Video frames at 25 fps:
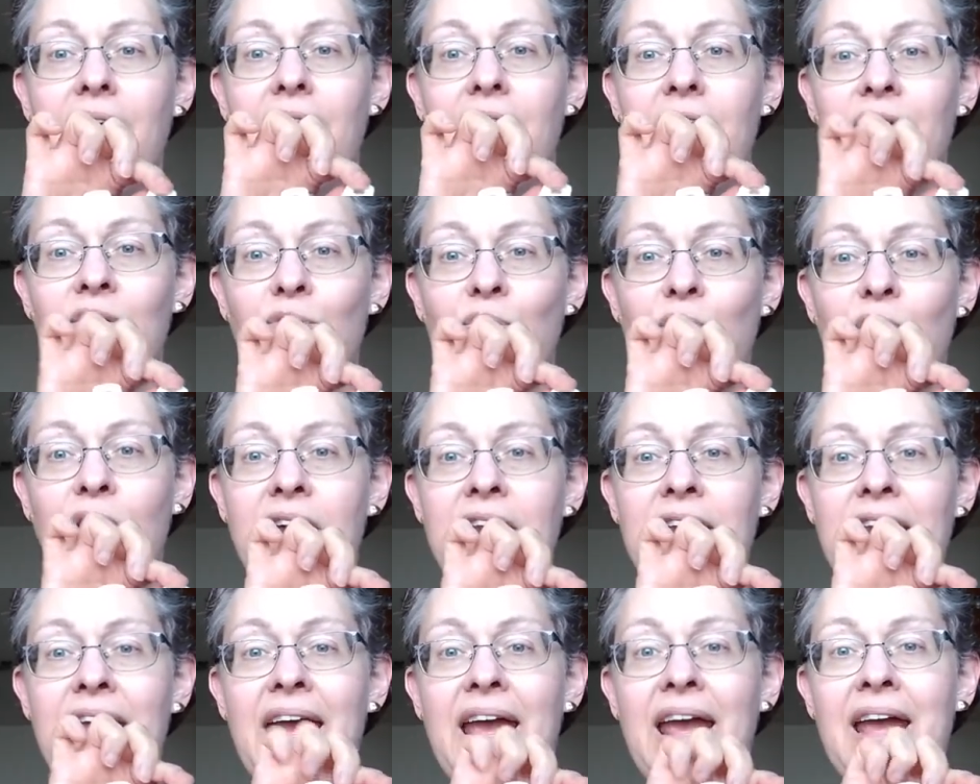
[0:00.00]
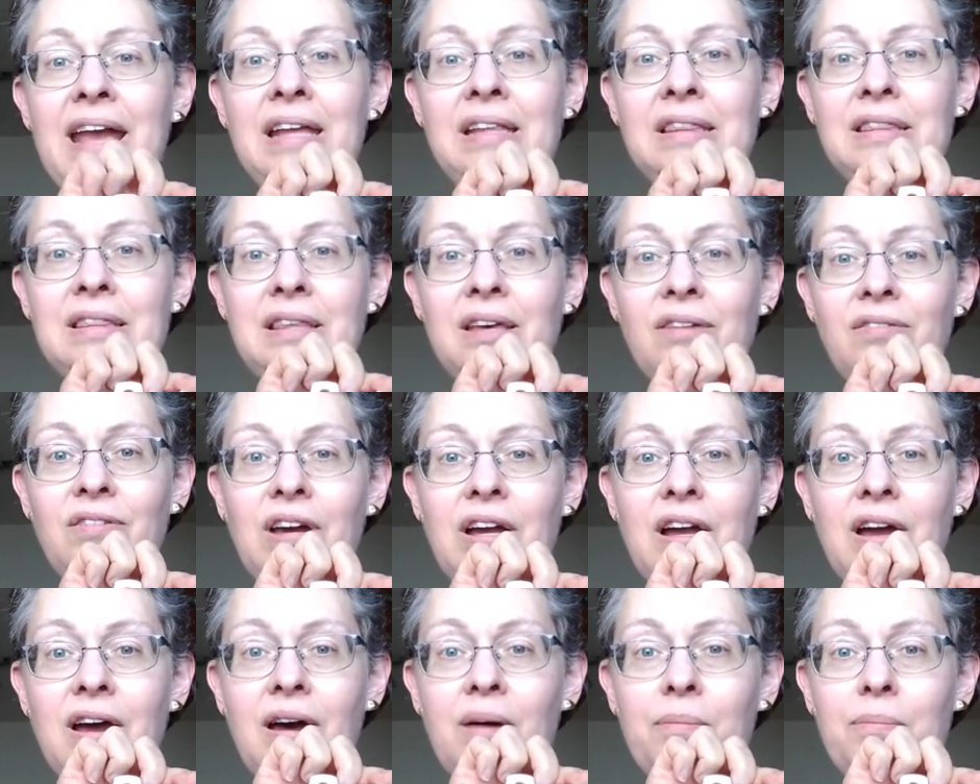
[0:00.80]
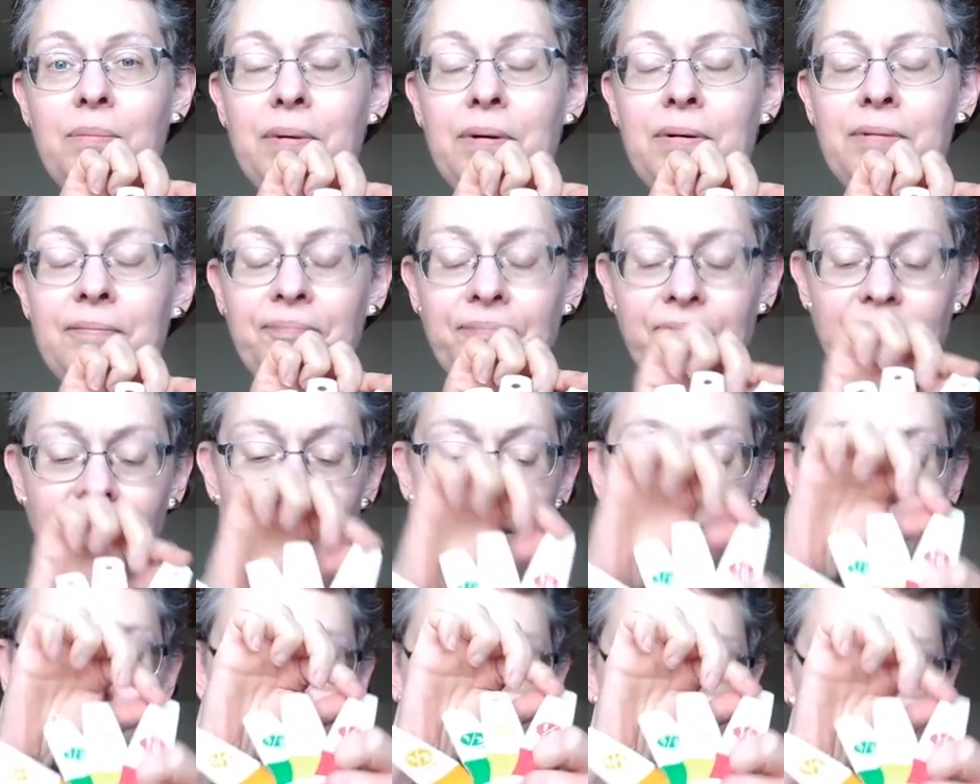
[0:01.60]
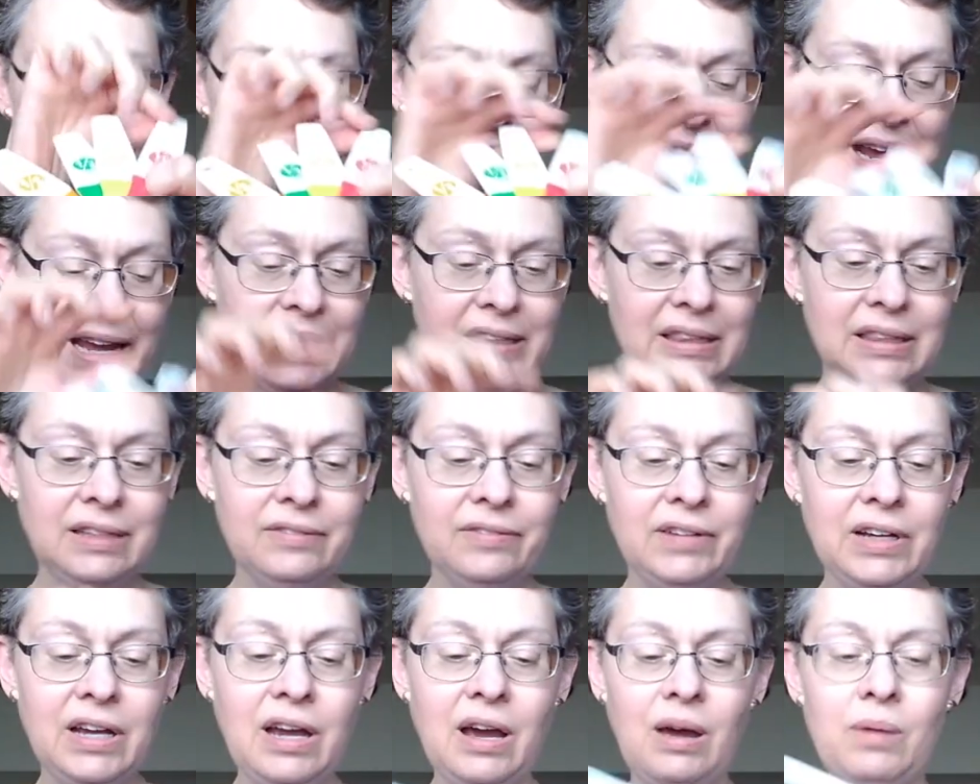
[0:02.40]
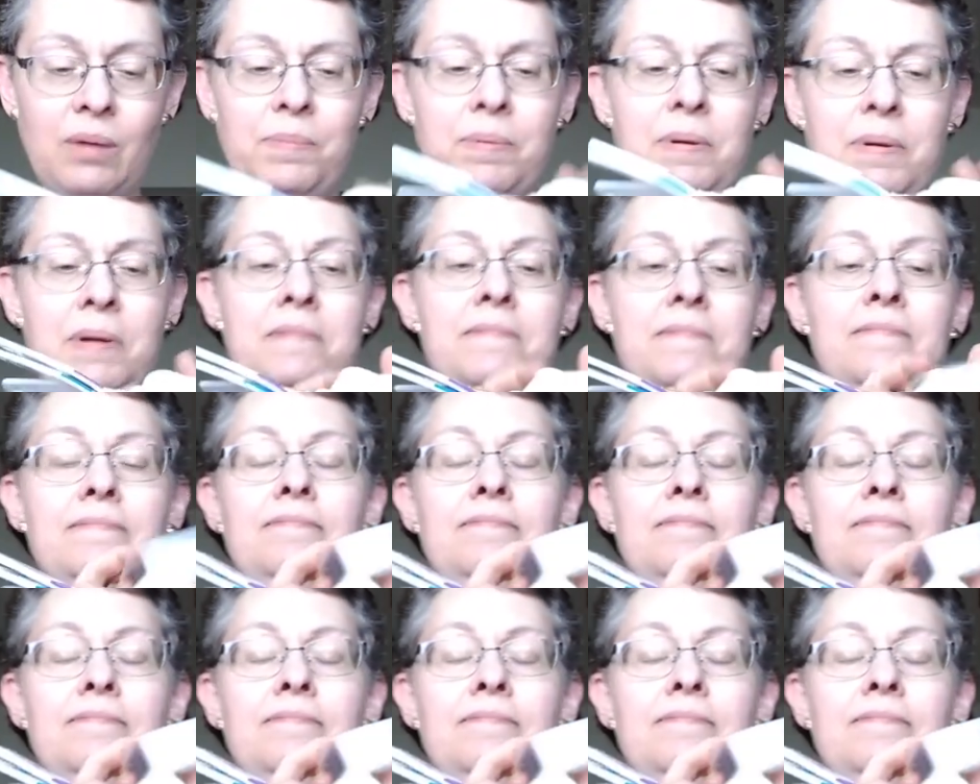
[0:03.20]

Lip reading: and 1/8 of a cup. 1/8 of a cup